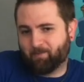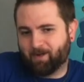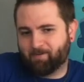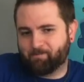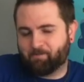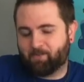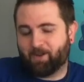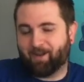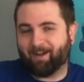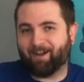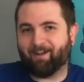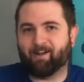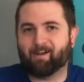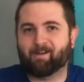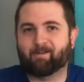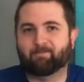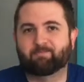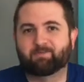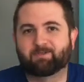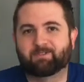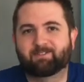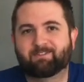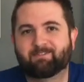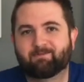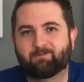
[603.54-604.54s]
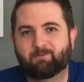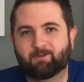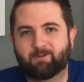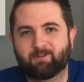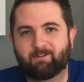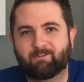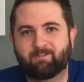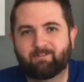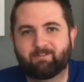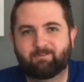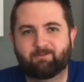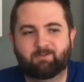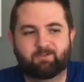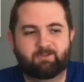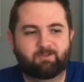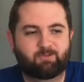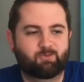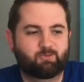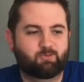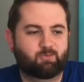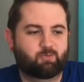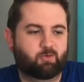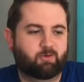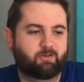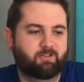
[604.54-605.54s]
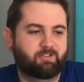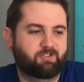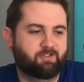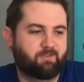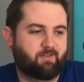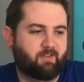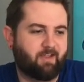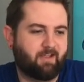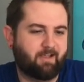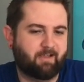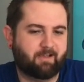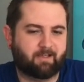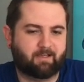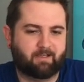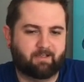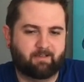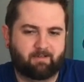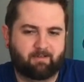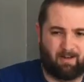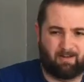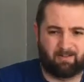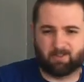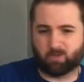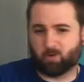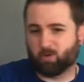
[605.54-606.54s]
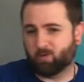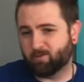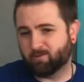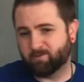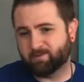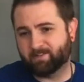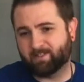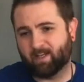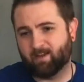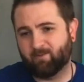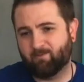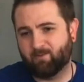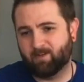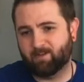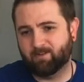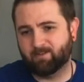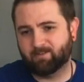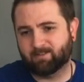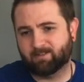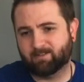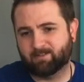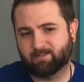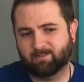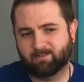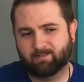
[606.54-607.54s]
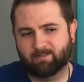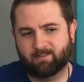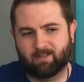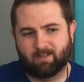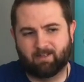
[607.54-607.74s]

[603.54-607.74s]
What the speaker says: my pickups. What did you think? Total savings.